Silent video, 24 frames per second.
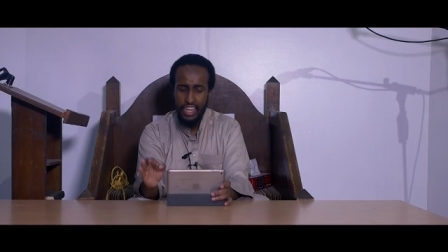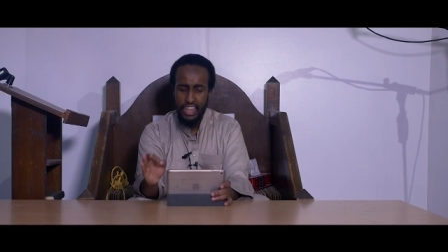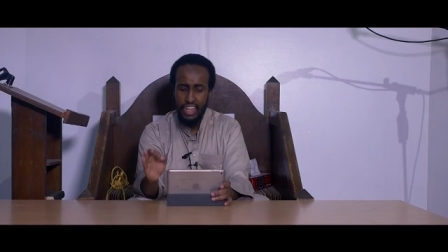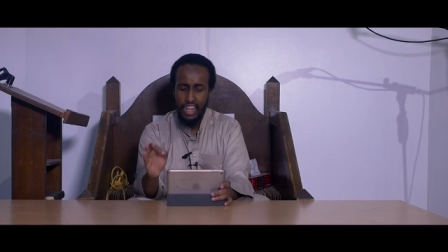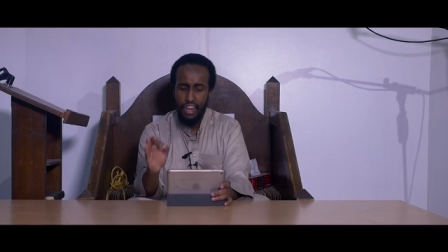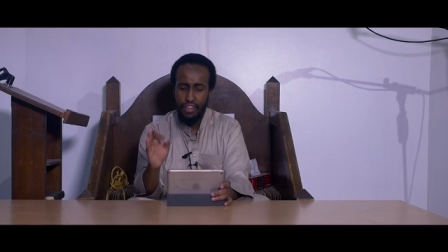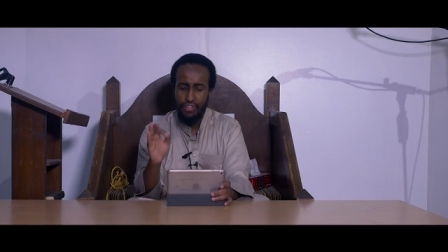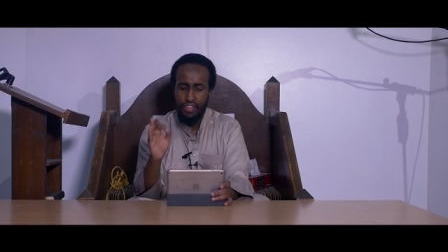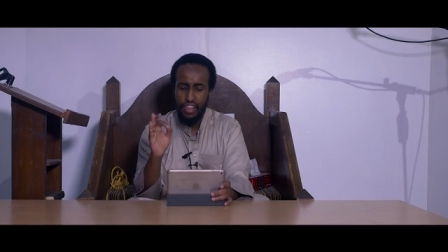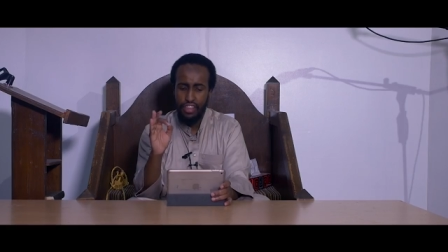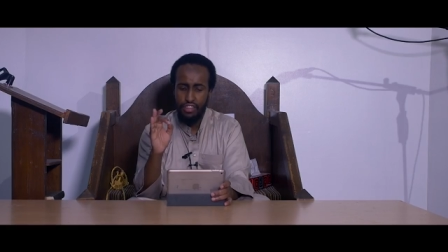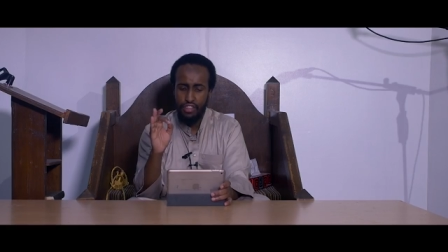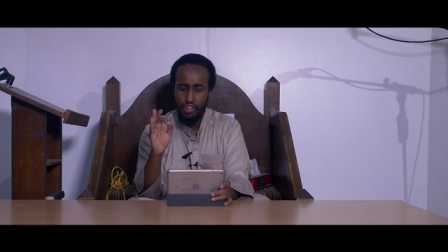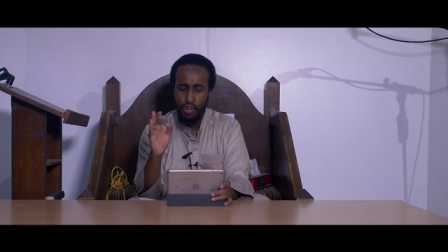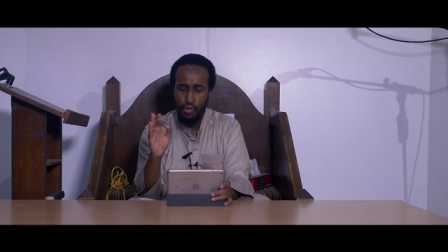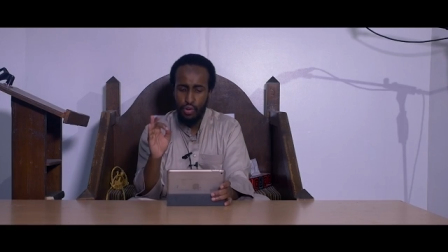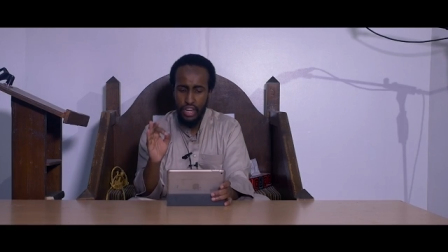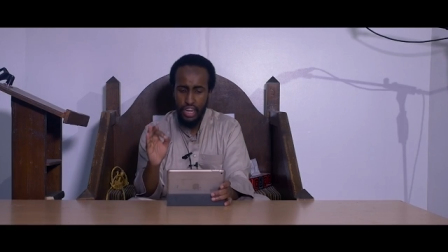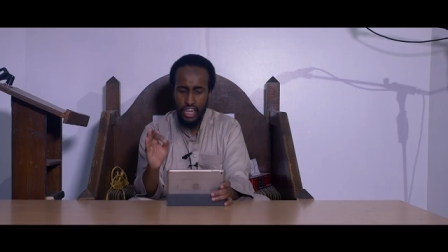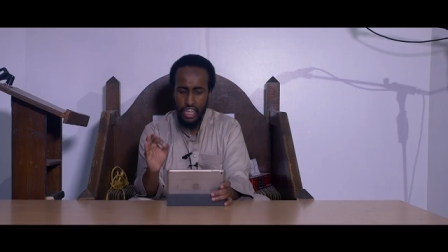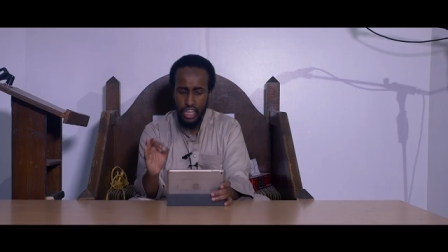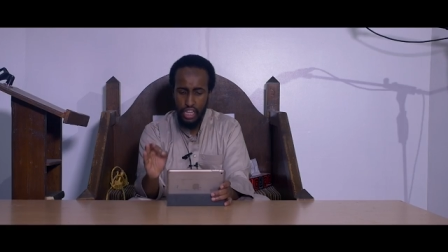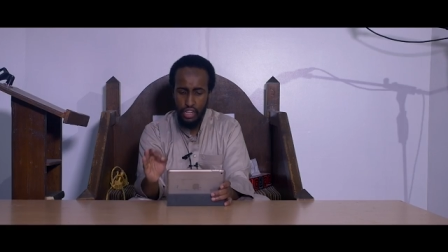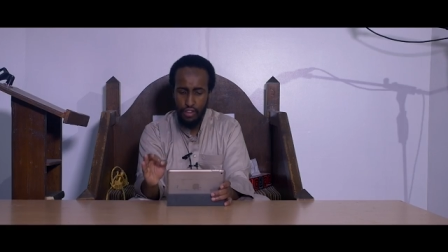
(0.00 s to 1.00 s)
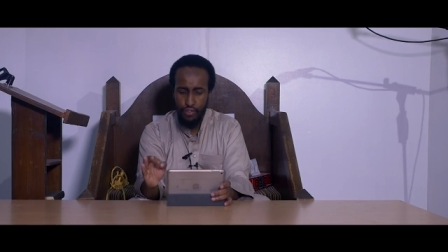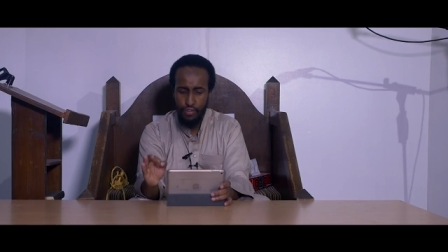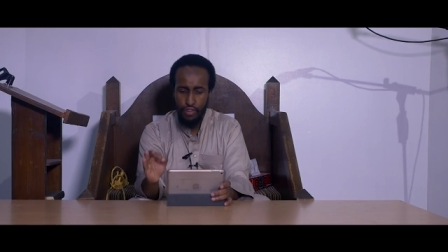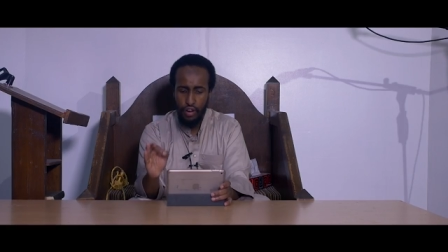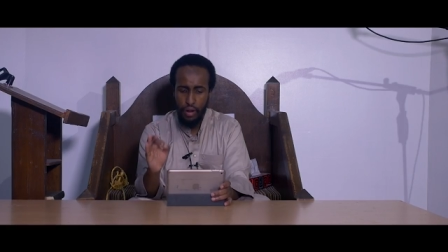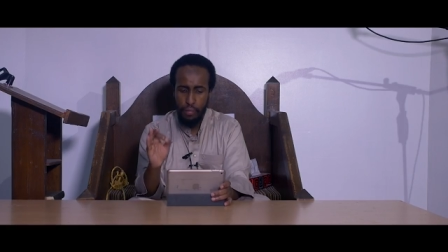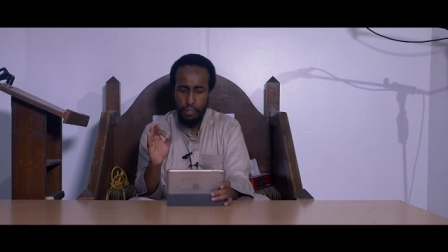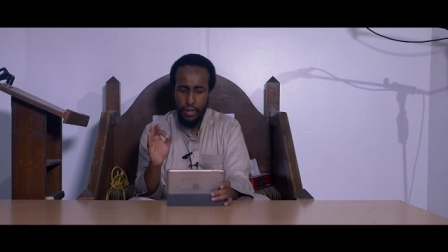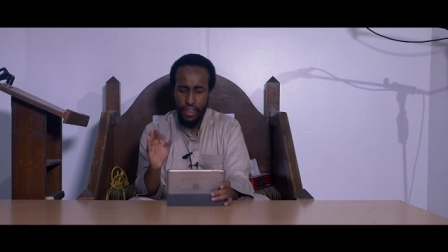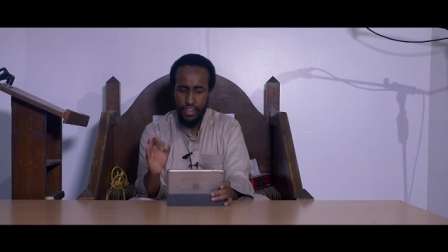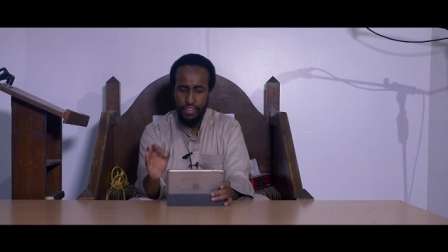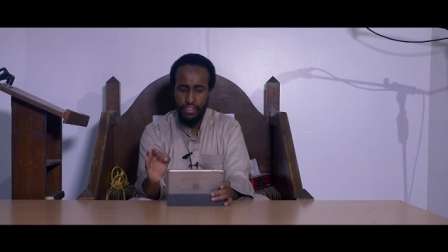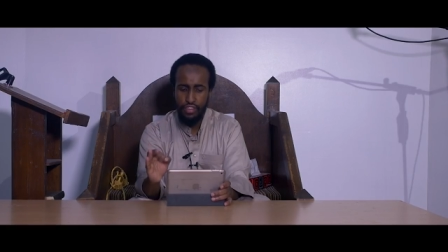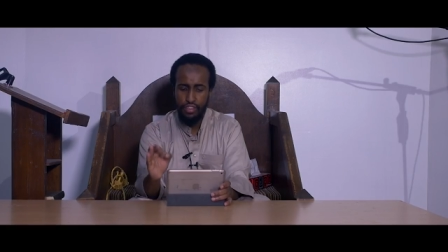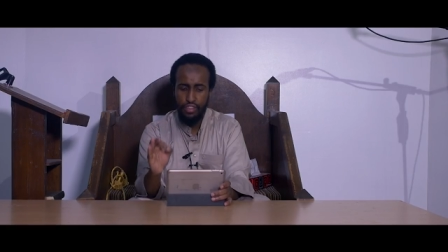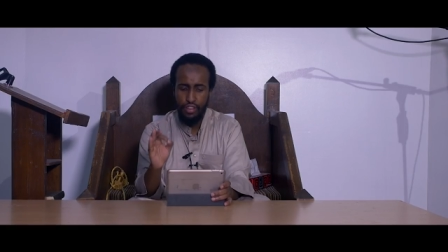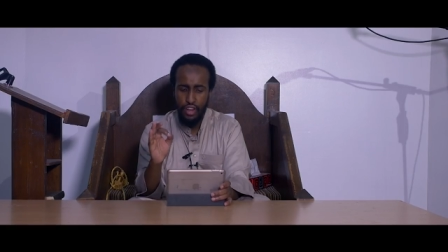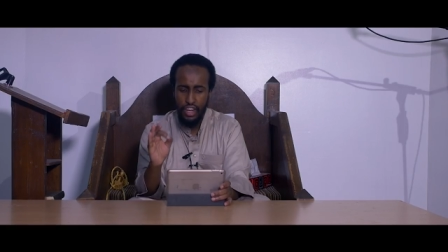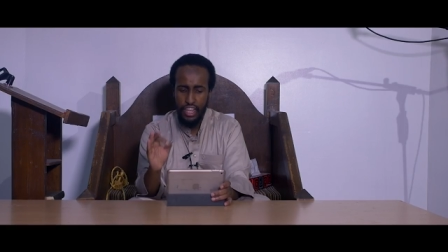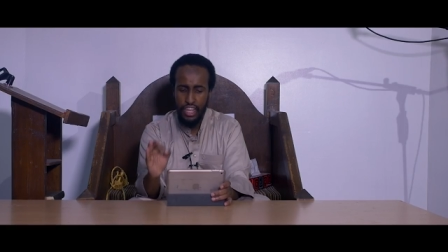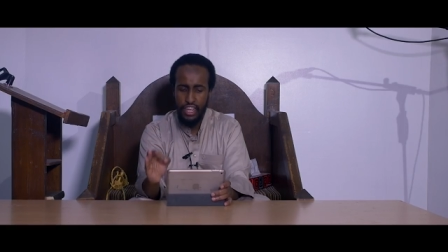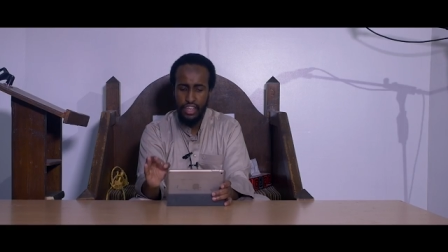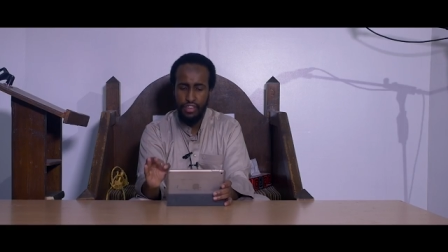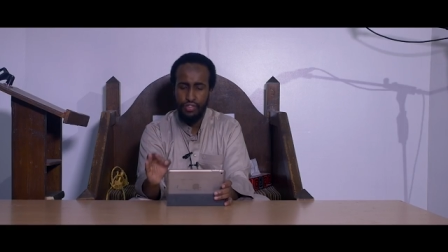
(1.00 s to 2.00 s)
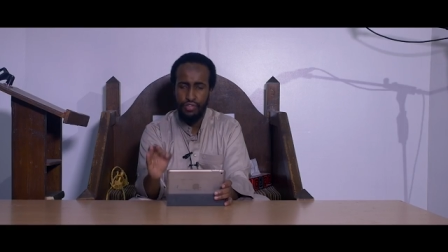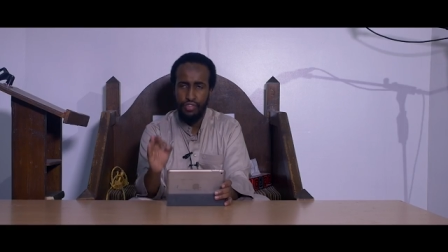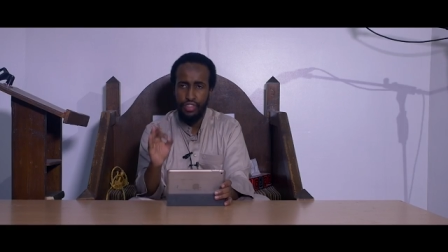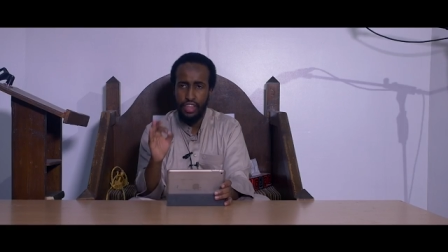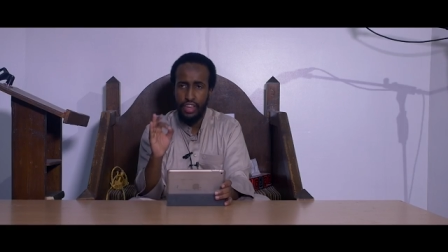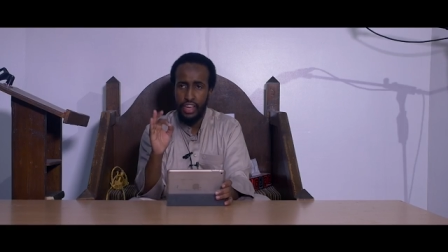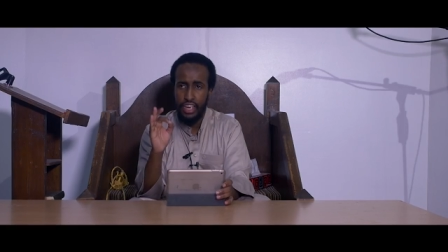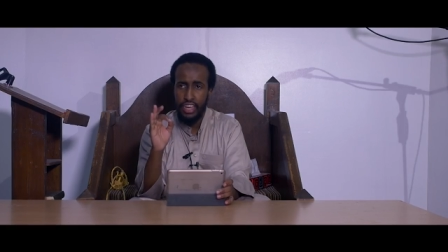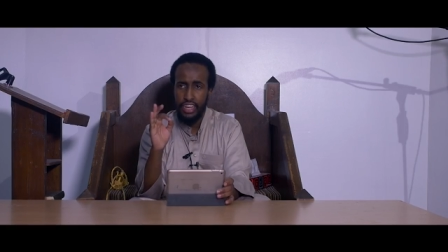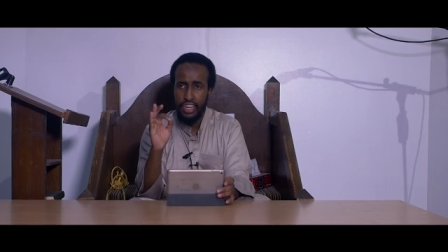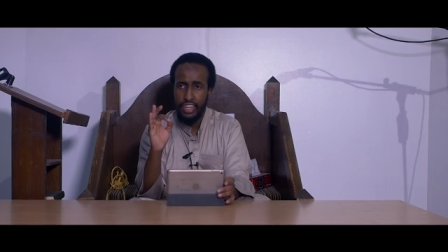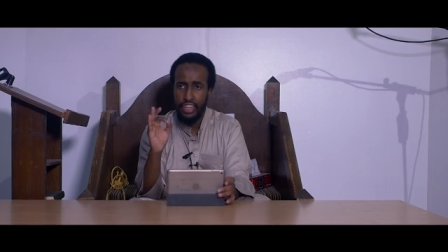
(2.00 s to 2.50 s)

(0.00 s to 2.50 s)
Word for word: that if there's no need for a person to leave the